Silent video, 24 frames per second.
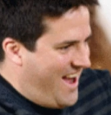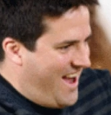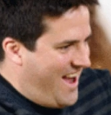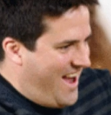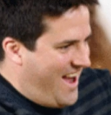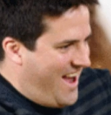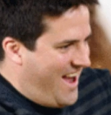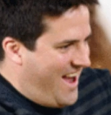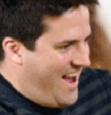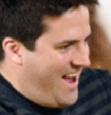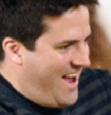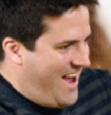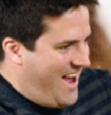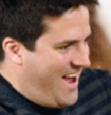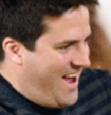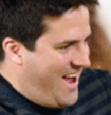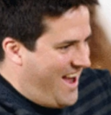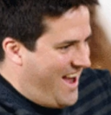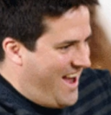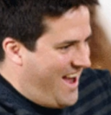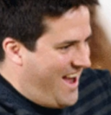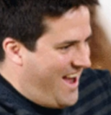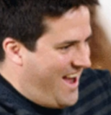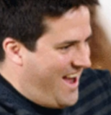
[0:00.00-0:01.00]

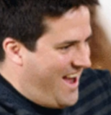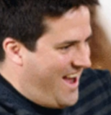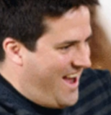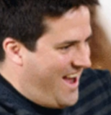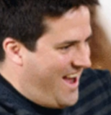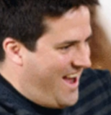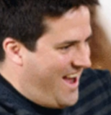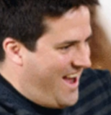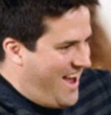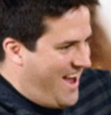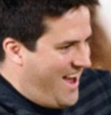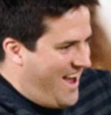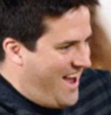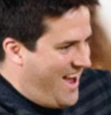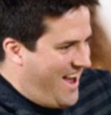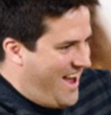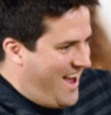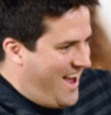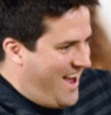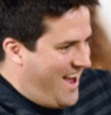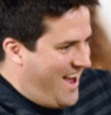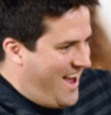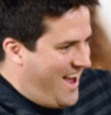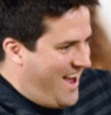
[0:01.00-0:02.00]

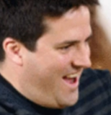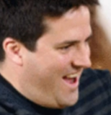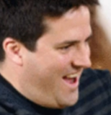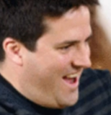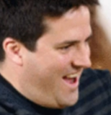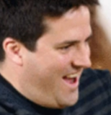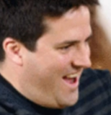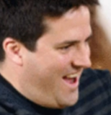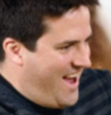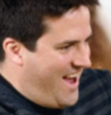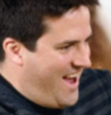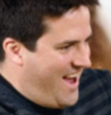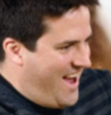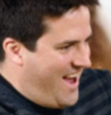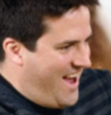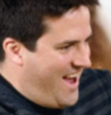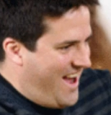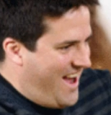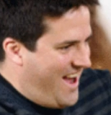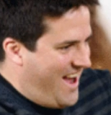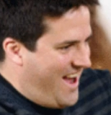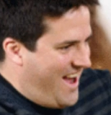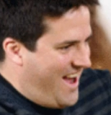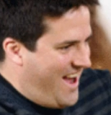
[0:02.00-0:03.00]

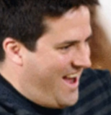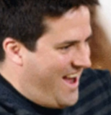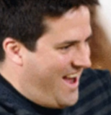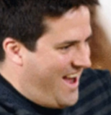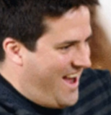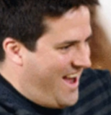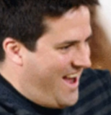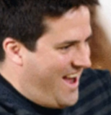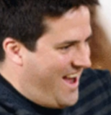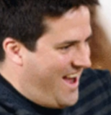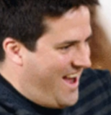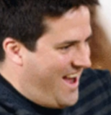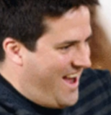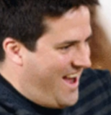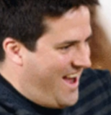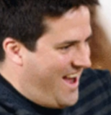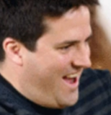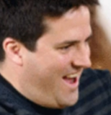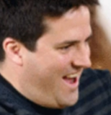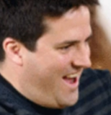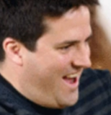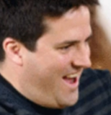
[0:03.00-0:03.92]
[no speech]